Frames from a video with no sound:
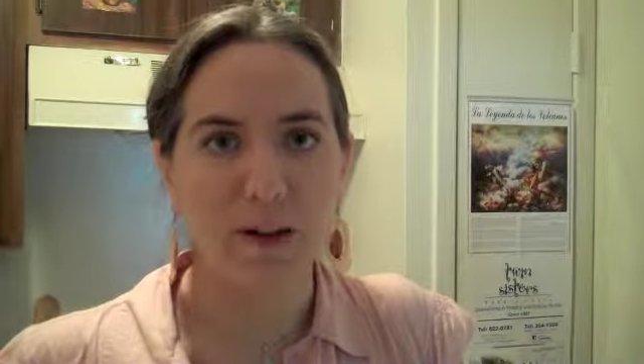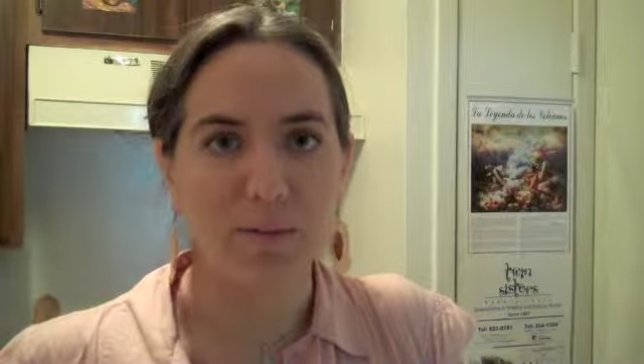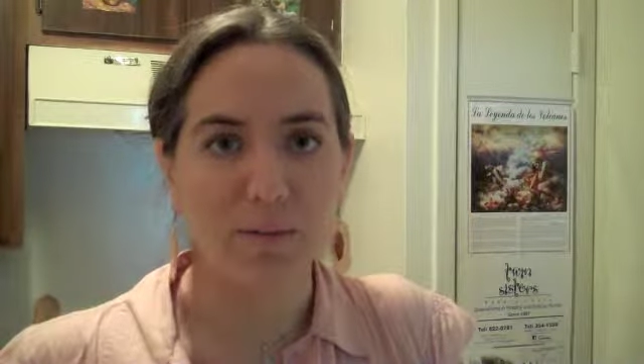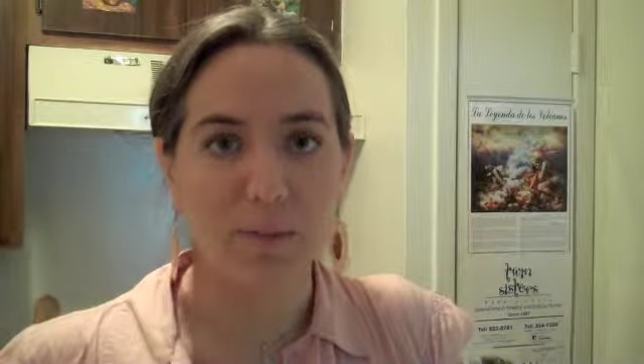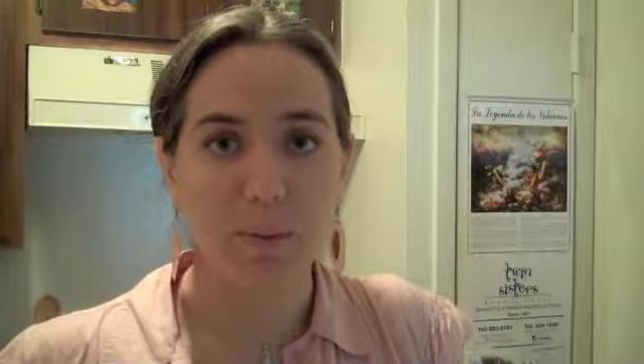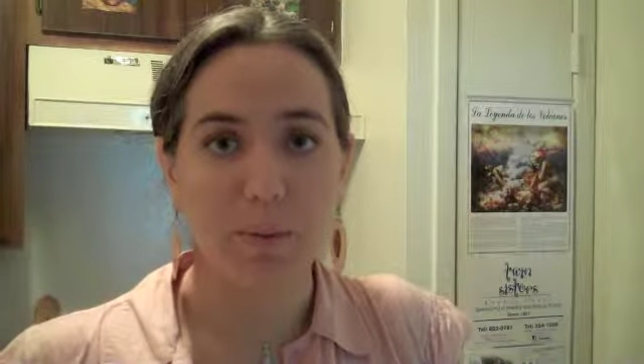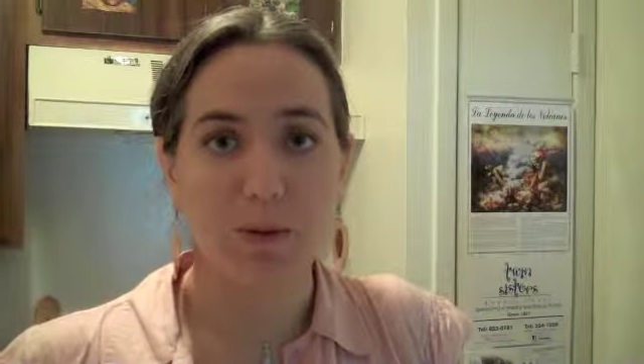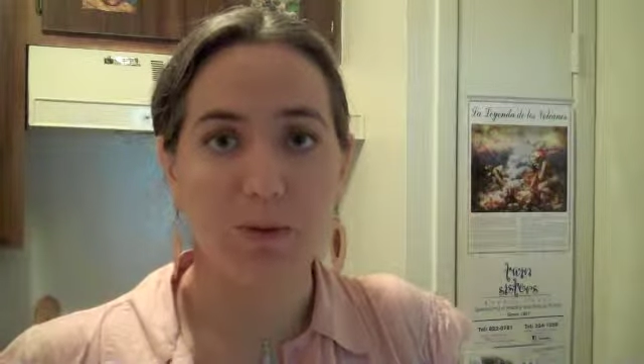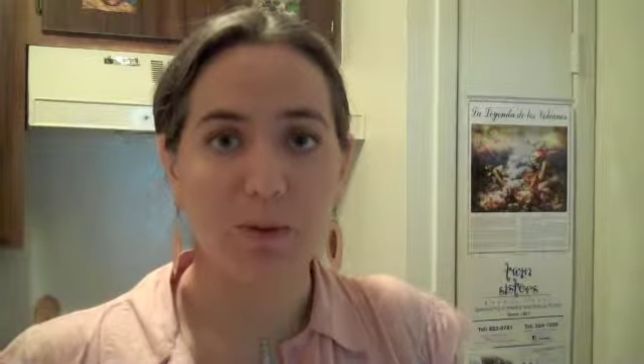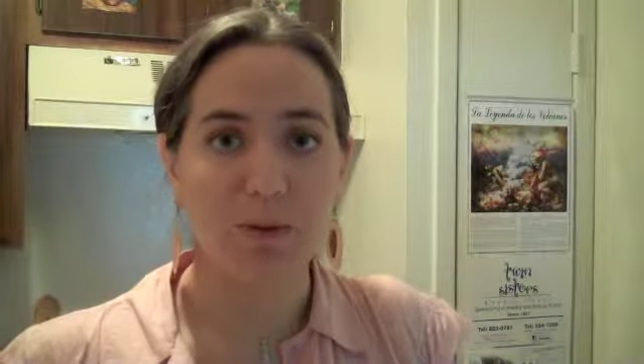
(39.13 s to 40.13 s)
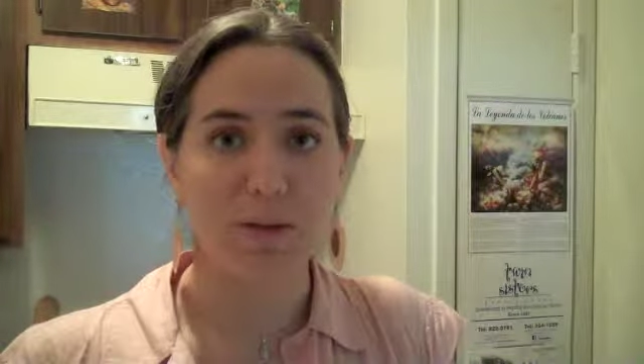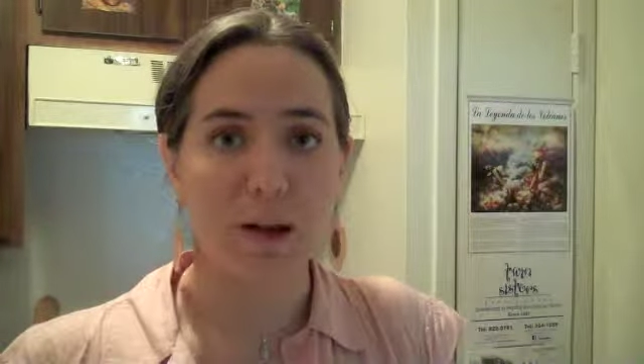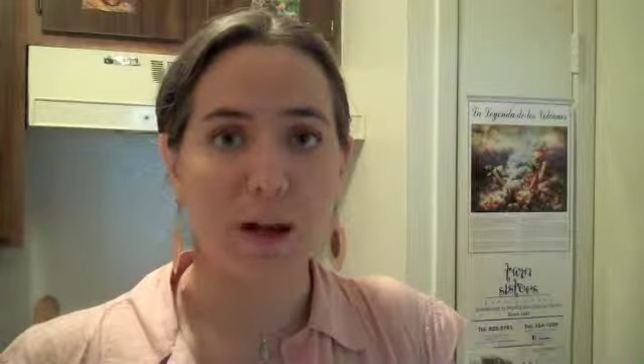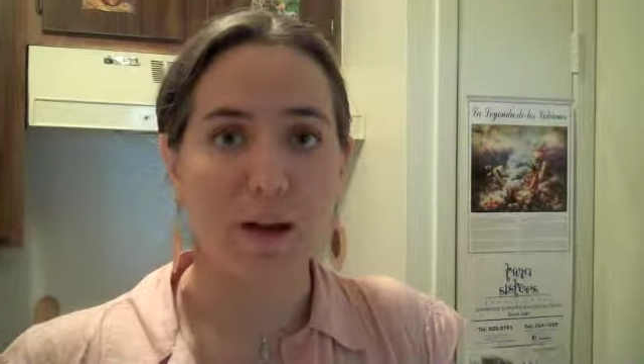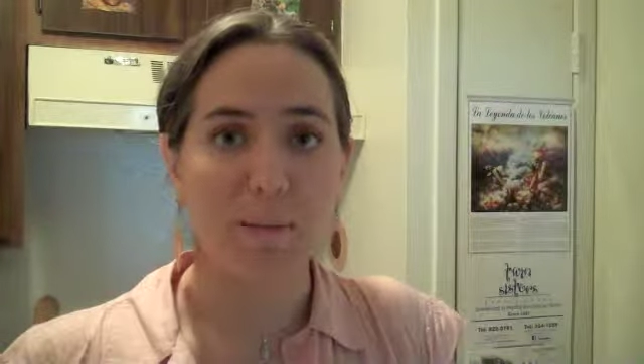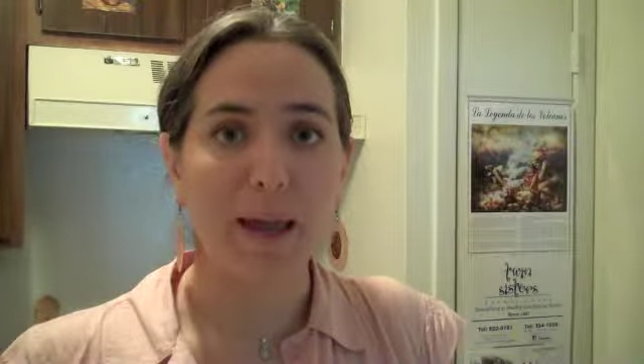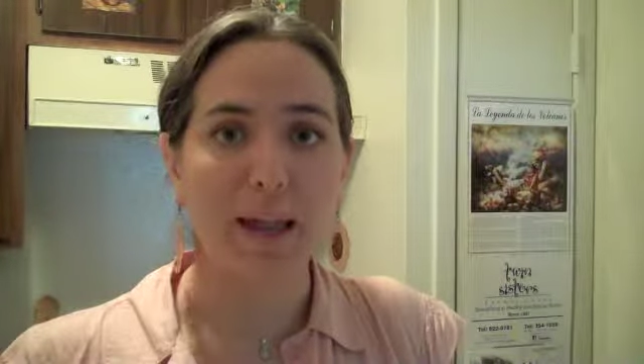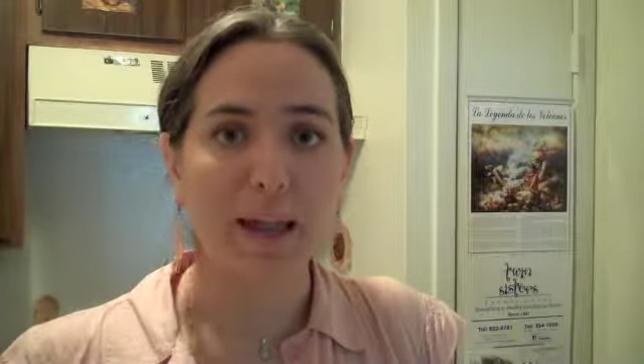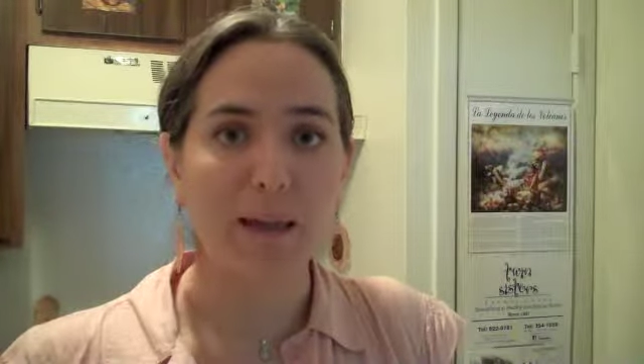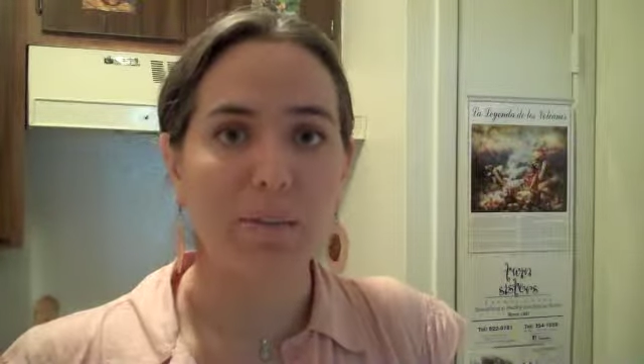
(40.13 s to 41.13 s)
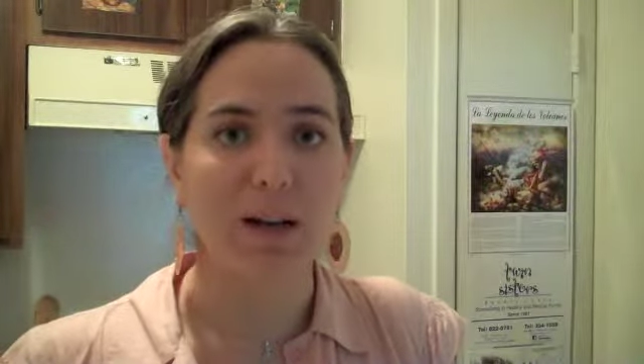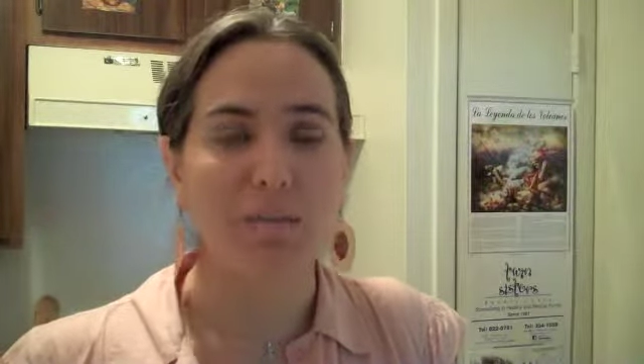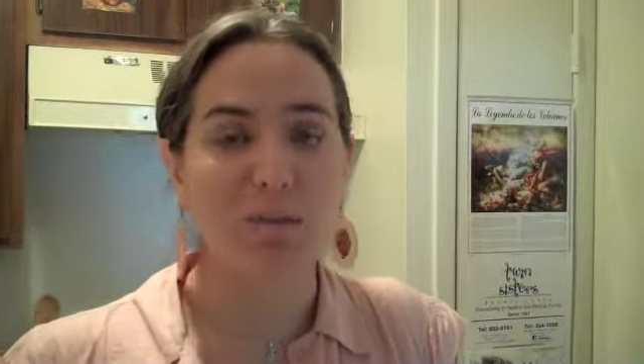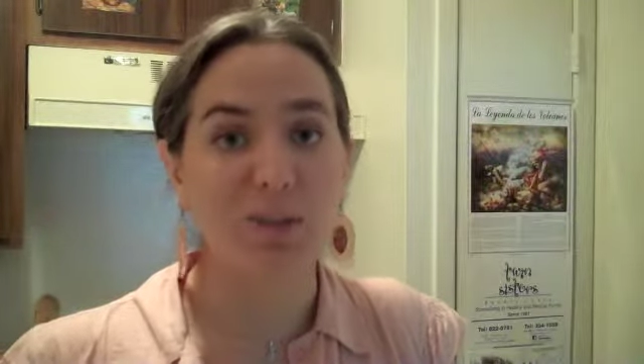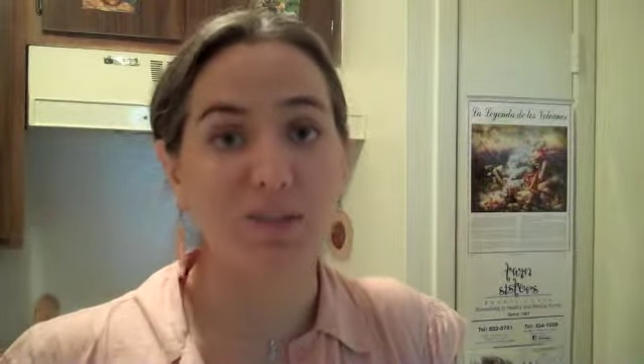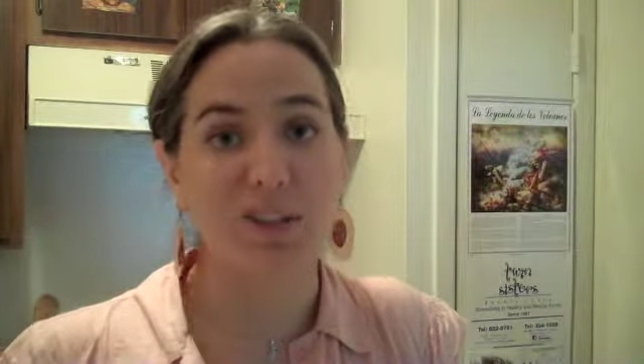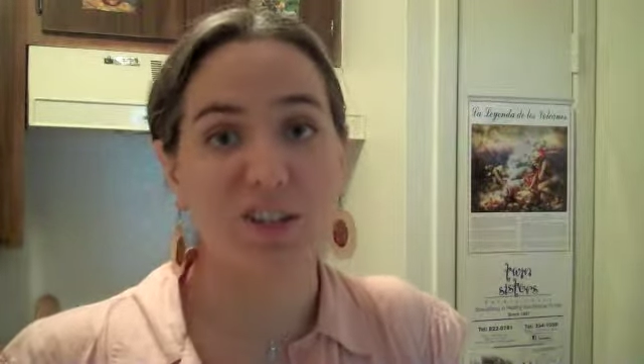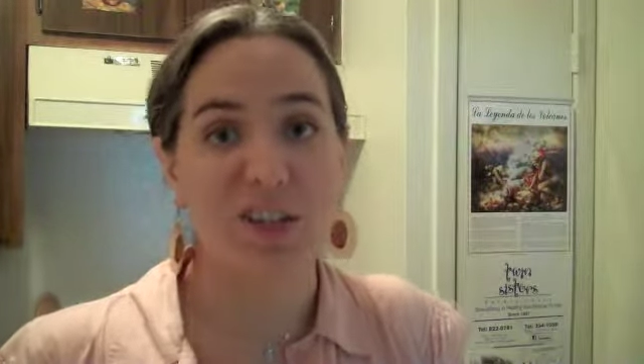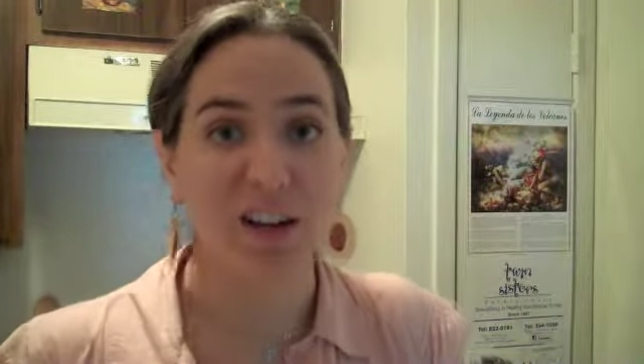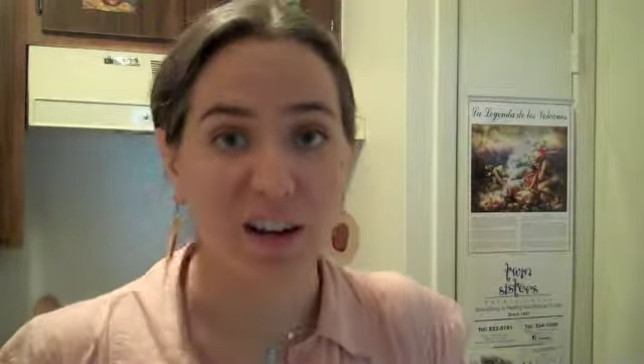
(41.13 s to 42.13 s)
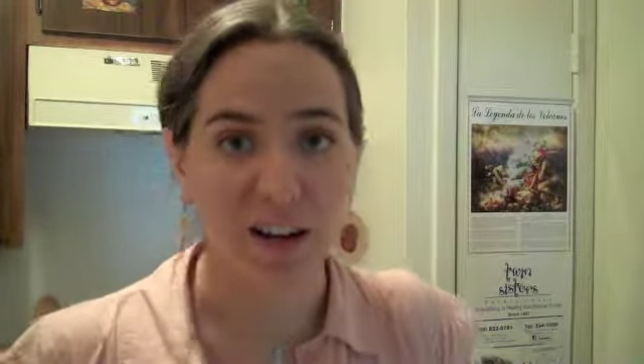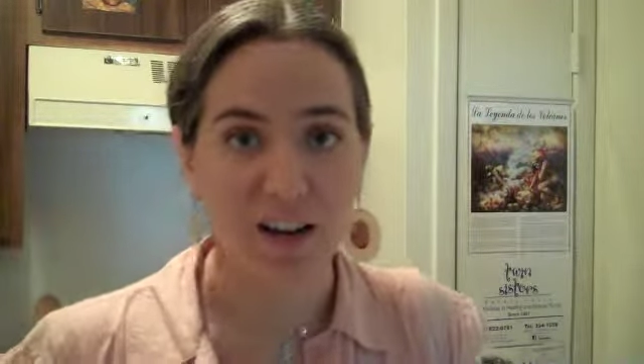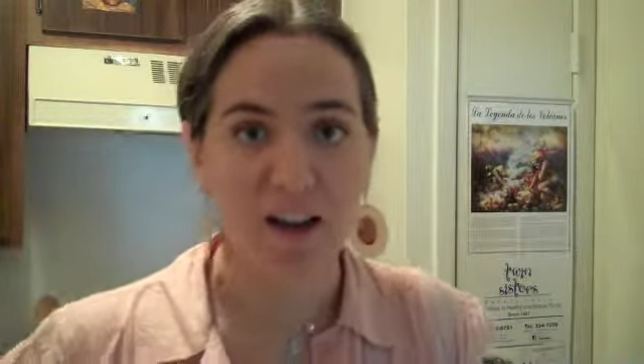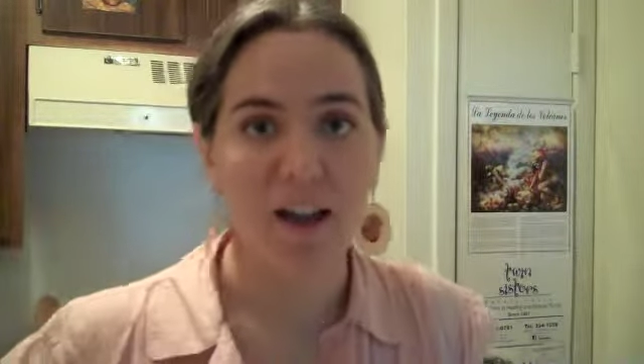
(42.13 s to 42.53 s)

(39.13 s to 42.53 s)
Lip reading: Some people use bacon, but I'm mostly vegetarian,